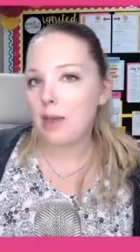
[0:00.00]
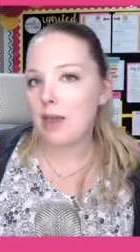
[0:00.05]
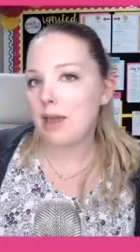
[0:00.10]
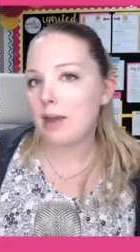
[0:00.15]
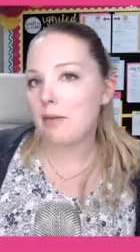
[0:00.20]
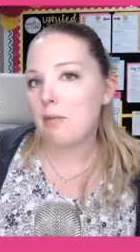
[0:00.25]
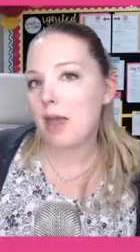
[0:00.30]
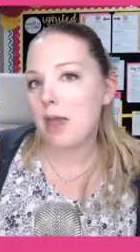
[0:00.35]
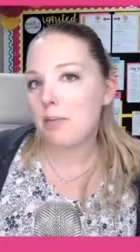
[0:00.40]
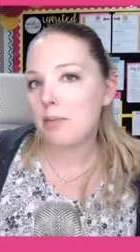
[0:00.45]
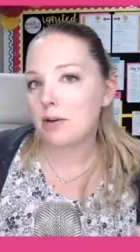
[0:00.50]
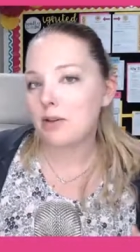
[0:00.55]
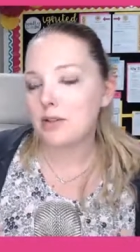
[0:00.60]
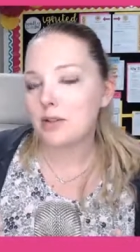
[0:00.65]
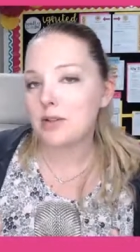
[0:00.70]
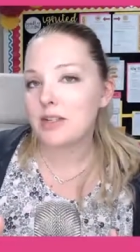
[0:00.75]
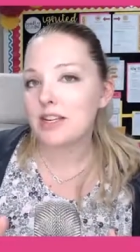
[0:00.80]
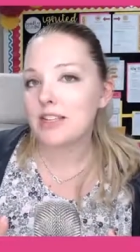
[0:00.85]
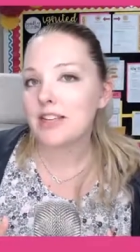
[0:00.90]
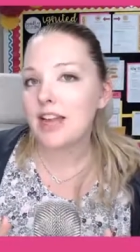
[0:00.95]
and paper. So
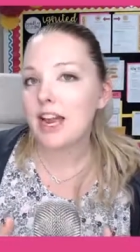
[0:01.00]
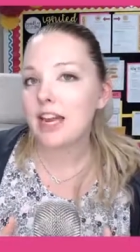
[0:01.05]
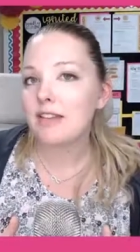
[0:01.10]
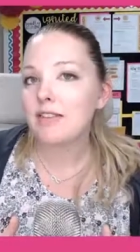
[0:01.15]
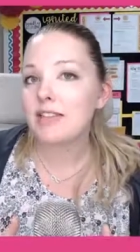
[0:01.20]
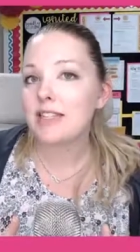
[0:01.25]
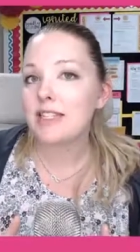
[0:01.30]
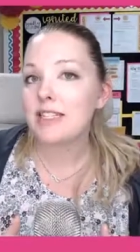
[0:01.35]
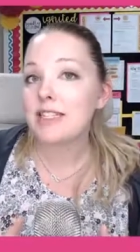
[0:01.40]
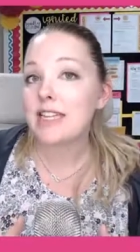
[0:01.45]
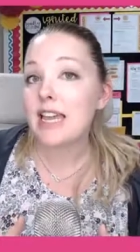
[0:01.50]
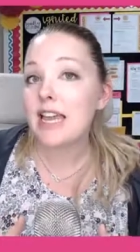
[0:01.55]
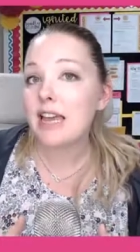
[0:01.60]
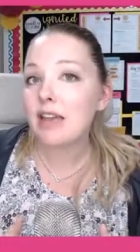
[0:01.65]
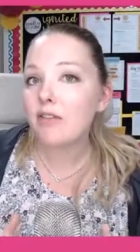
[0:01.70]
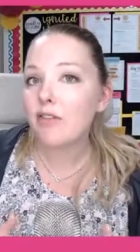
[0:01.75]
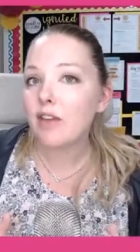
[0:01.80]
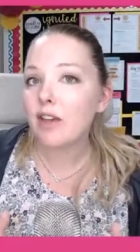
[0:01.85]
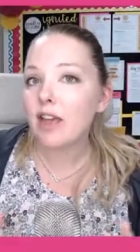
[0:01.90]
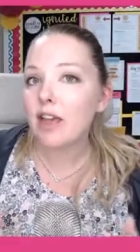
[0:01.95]
it does kind of
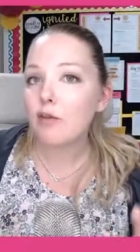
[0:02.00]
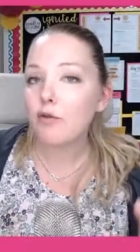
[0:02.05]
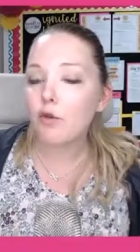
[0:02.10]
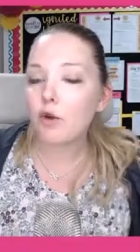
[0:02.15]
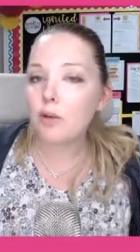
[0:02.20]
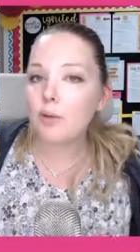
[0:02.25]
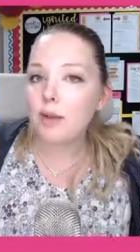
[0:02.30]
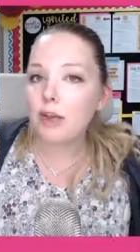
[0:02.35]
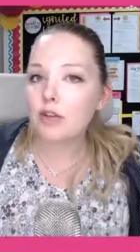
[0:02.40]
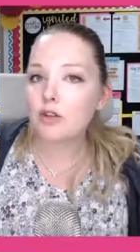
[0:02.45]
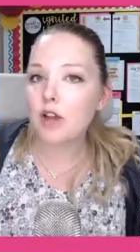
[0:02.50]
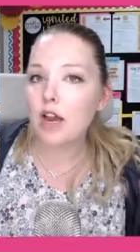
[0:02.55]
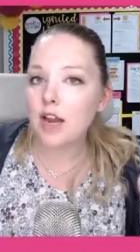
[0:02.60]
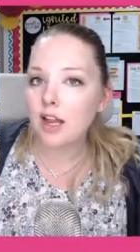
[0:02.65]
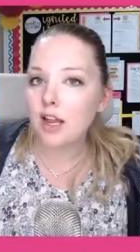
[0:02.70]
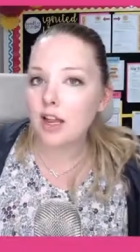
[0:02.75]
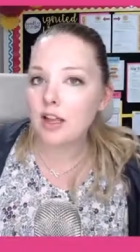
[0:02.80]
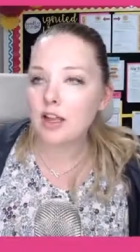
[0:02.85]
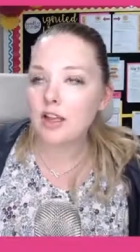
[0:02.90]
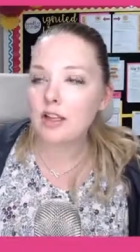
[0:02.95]
save it for me. I try
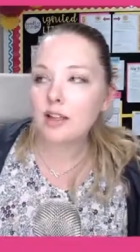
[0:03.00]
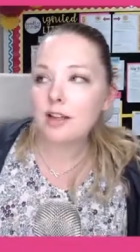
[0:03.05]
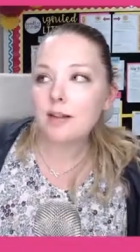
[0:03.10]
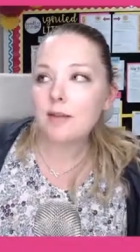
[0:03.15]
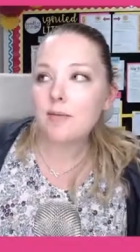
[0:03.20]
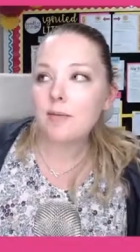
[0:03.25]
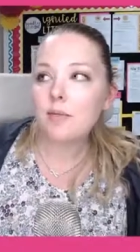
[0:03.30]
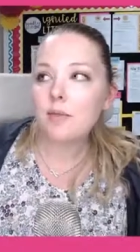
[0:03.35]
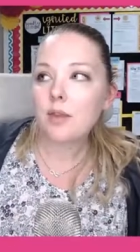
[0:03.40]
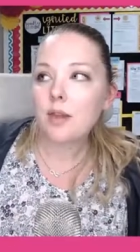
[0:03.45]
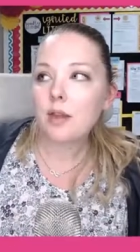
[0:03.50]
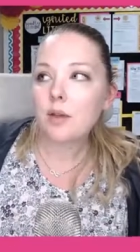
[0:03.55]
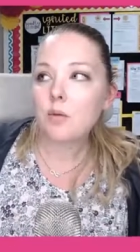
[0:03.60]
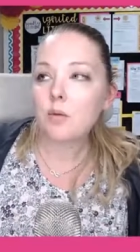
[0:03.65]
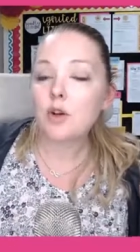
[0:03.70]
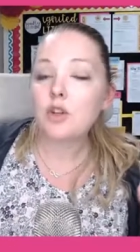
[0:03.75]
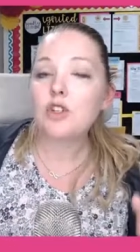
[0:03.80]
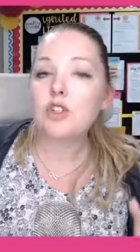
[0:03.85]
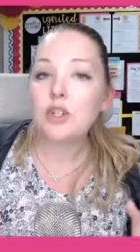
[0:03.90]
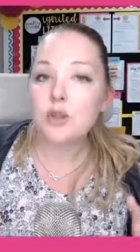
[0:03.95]
to
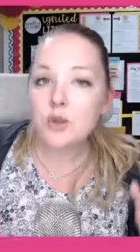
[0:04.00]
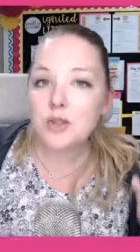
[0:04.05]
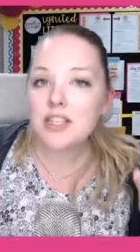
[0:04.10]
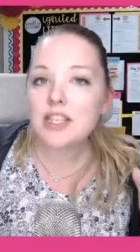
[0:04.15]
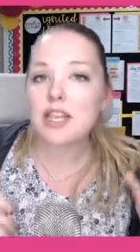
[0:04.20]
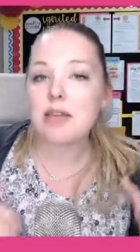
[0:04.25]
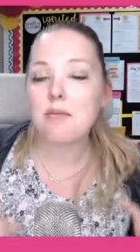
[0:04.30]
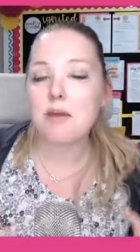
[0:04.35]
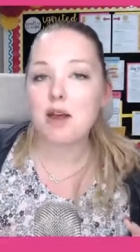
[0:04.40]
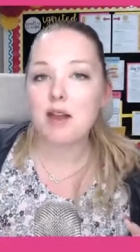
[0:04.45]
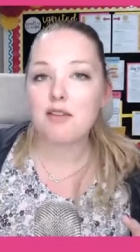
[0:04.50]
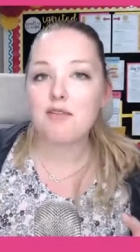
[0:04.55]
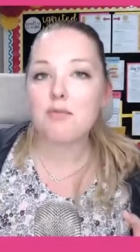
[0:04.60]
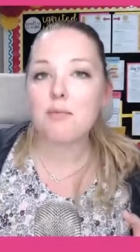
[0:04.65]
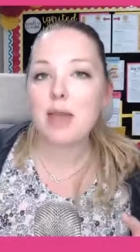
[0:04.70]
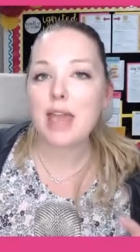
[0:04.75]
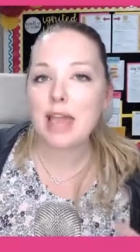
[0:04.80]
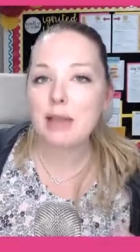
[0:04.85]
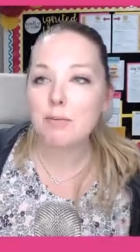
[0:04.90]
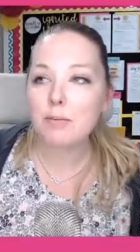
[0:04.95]
reduce the amount of
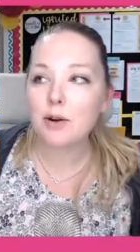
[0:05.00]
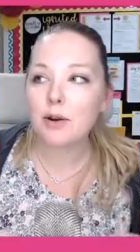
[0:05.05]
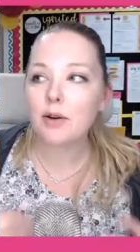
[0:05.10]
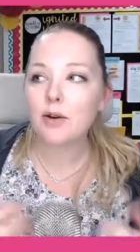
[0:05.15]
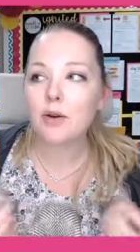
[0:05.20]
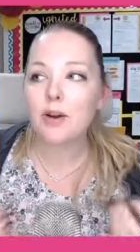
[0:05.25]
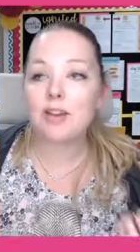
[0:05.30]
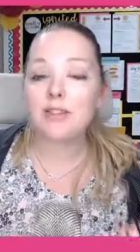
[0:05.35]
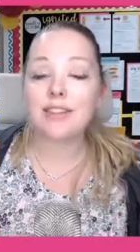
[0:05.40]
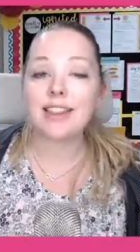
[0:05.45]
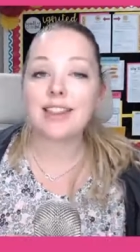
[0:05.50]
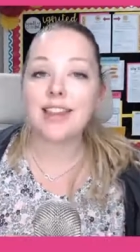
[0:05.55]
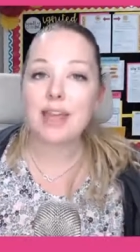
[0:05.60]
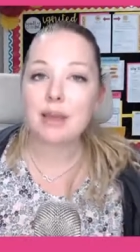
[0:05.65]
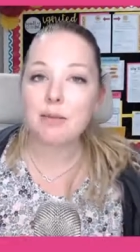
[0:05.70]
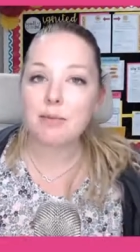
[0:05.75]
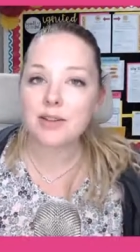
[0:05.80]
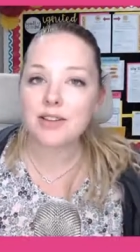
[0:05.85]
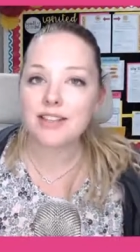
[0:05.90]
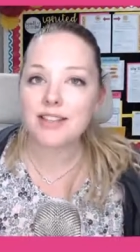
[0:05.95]
paper or even
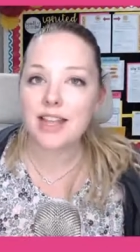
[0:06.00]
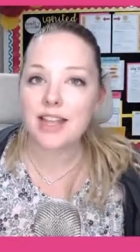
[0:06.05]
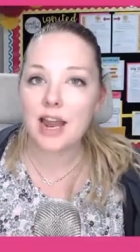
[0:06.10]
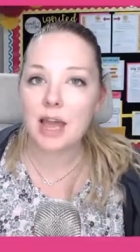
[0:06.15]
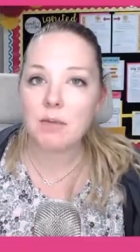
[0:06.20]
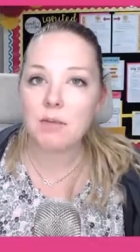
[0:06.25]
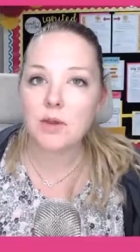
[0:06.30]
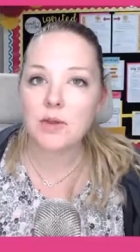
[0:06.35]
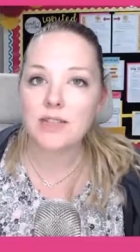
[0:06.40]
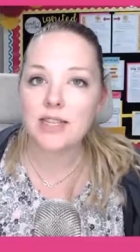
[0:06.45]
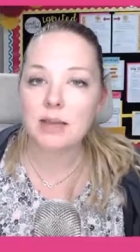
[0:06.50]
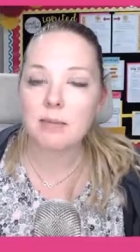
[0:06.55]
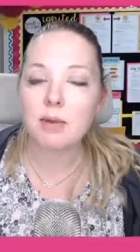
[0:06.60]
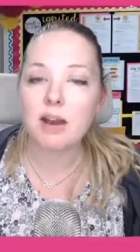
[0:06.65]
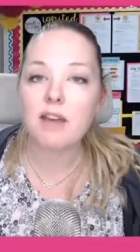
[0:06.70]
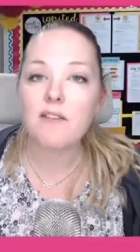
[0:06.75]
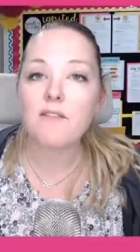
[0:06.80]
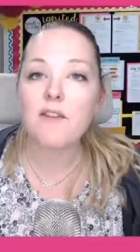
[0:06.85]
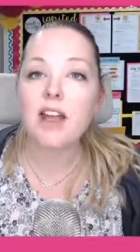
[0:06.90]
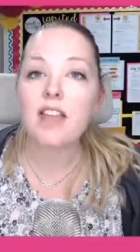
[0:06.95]
labels that I'm using.
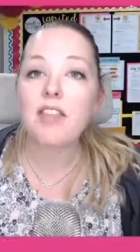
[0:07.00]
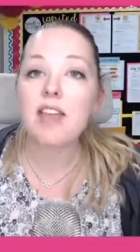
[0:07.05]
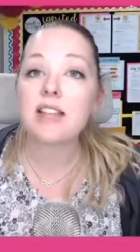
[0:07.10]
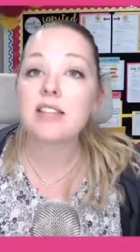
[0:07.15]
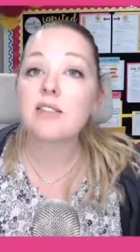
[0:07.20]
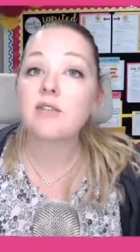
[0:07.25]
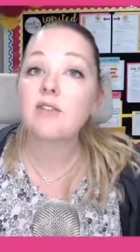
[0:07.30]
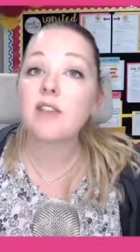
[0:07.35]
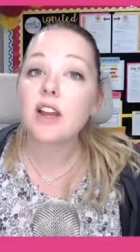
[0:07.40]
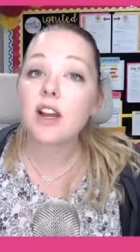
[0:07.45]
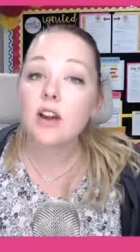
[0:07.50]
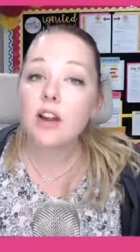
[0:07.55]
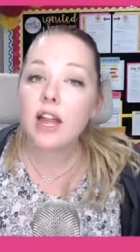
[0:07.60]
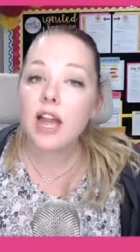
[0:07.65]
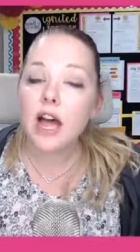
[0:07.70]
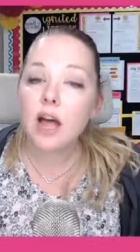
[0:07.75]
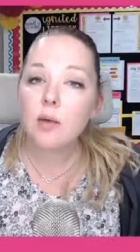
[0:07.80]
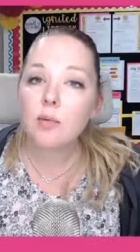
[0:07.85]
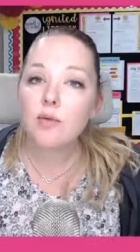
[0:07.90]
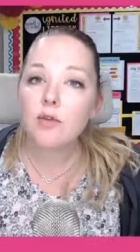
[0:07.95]
But I find that's very
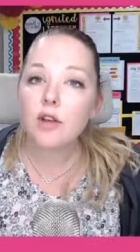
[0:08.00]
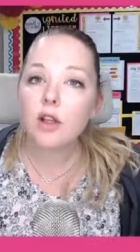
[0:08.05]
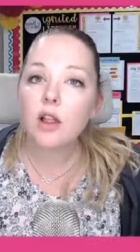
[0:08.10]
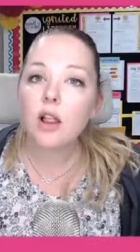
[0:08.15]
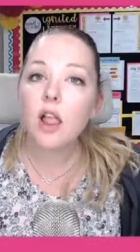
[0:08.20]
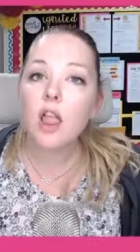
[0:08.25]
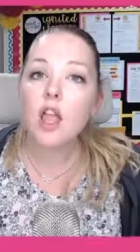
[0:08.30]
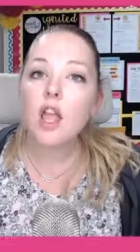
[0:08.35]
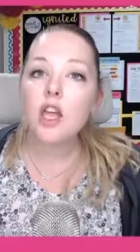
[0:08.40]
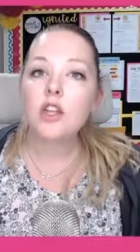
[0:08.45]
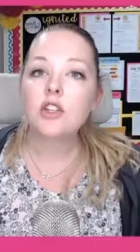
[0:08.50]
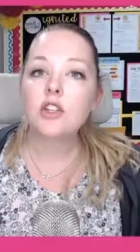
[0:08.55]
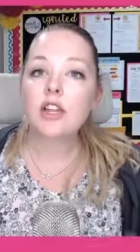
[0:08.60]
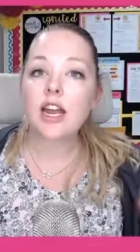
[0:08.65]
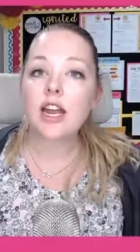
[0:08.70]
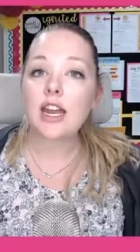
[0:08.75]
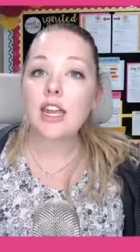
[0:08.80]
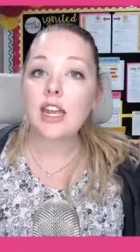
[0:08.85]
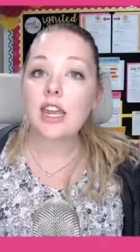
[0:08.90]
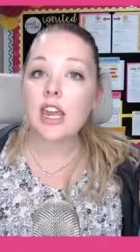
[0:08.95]
helpful to
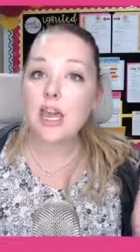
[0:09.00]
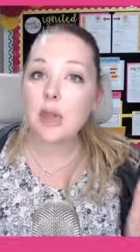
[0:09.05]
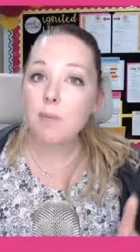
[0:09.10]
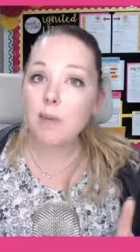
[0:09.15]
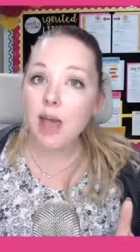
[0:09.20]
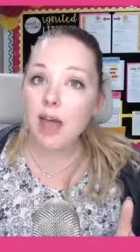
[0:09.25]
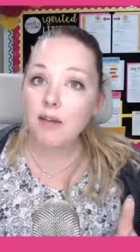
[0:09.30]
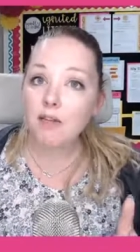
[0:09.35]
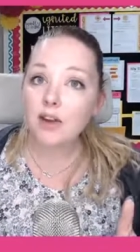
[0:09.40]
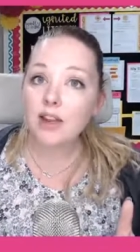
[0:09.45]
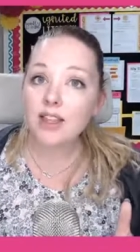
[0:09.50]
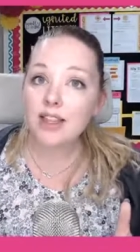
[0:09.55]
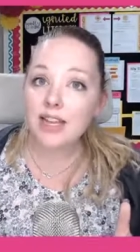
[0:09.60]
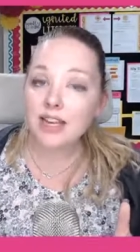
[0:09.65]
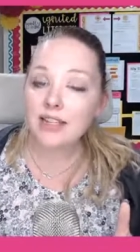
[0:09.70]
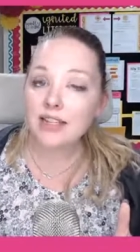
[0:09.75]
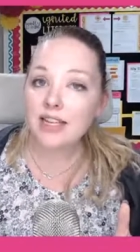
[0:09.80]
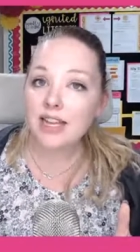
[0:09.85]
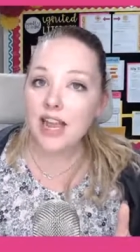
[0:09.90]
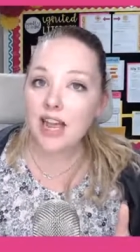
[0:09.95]
kind of keep
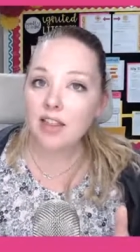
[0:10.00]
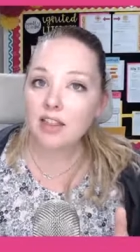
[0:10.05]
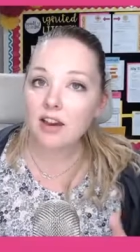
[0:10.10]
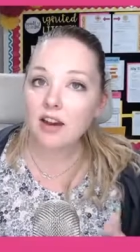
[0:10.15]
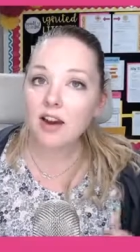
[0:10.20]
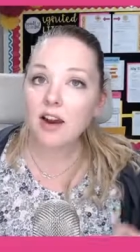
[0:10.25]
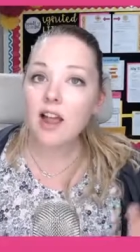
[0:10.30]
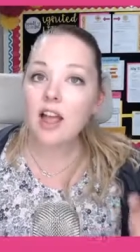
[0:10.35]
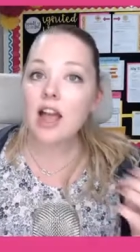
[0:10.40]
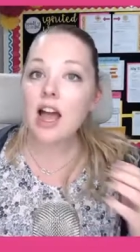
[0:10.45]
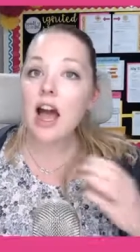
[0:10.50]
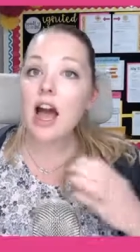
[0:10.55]
everything together.